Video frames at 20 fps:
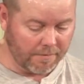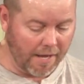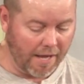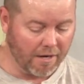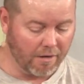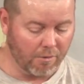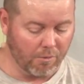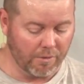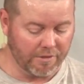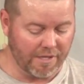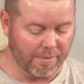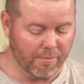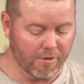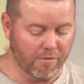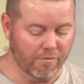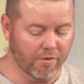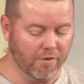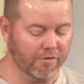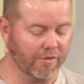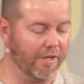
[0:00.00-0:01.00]
I don't know what that
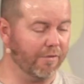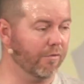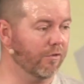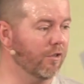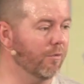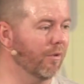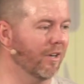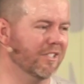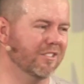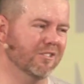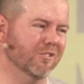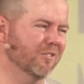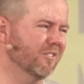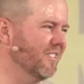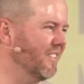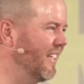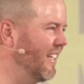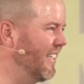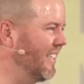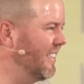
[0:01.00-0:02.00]
move looks like for you, but let's do it
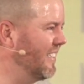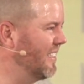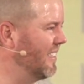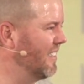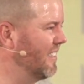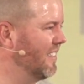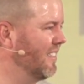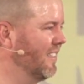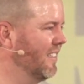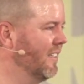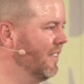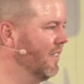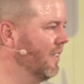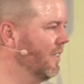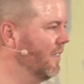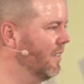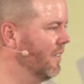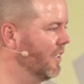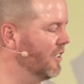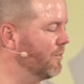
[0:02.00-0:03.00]
today.
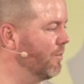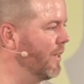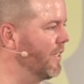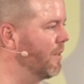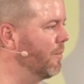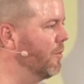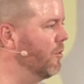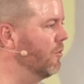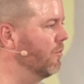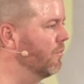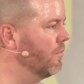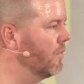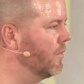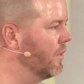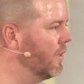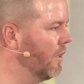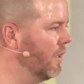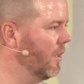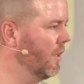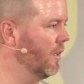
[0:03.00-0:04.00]
Let's make the move.
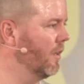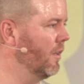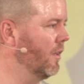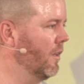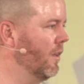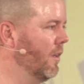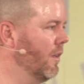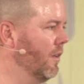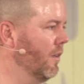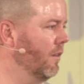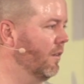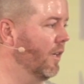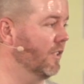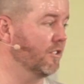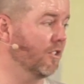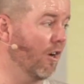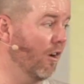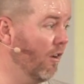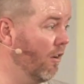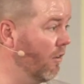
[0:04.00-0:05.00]

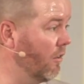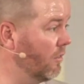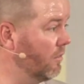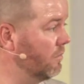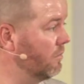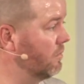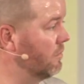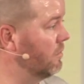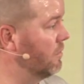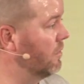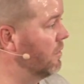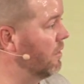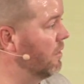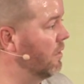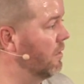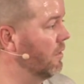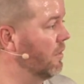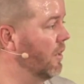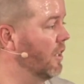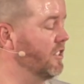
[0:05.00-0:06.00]
Let's call.
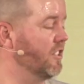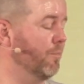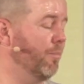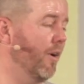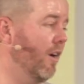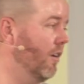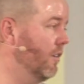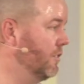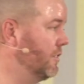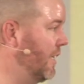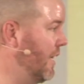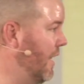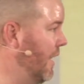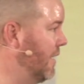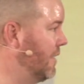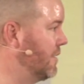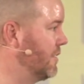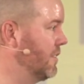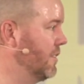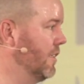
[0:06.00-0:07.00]
Let's
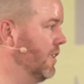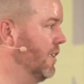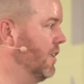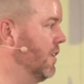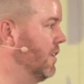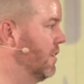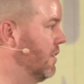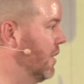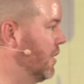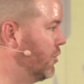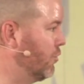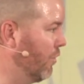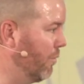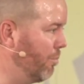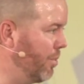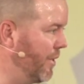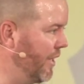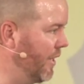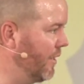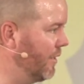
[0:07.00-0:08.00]
apologize. Let's
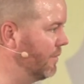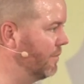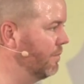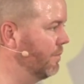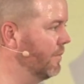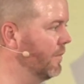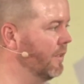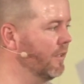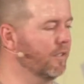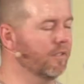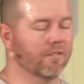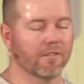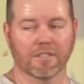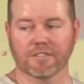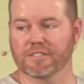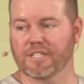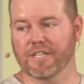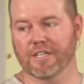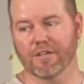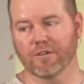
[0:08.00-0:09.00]
repent.
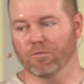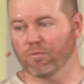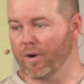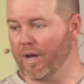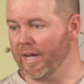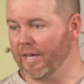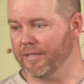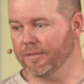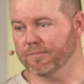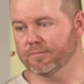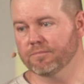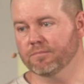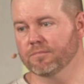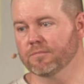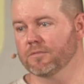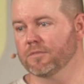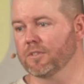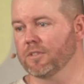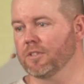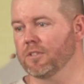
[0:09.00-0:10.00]
Let's get it right.
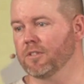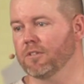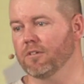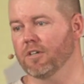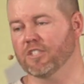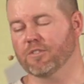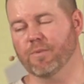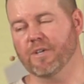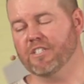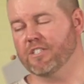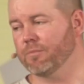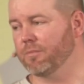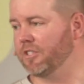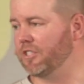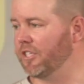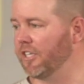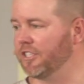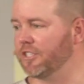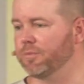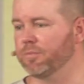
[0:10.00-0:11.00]
Let's make some
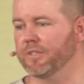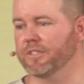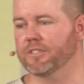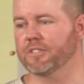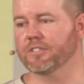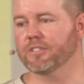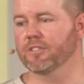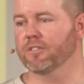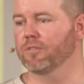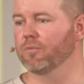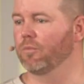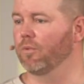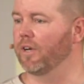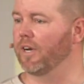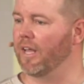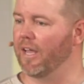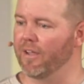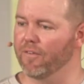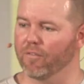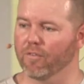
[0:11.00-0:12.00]
adjustments.
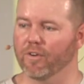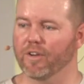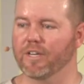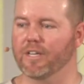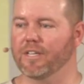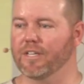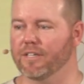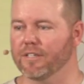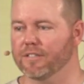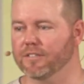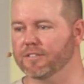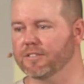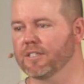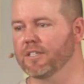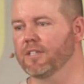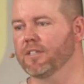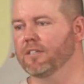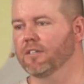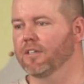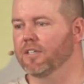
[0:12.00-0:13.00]
Whatever it is,
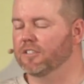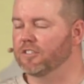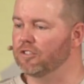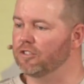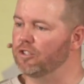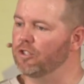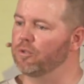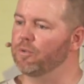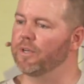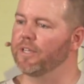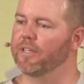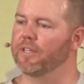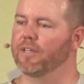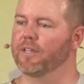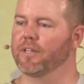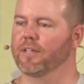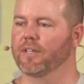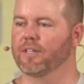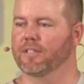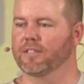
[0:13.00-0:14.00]
let's do it
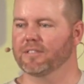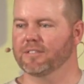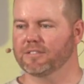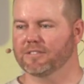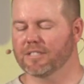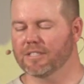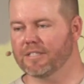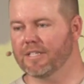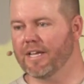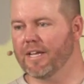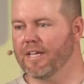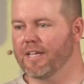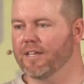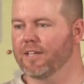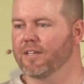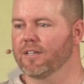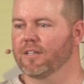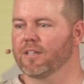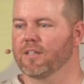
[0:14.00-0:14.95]
today.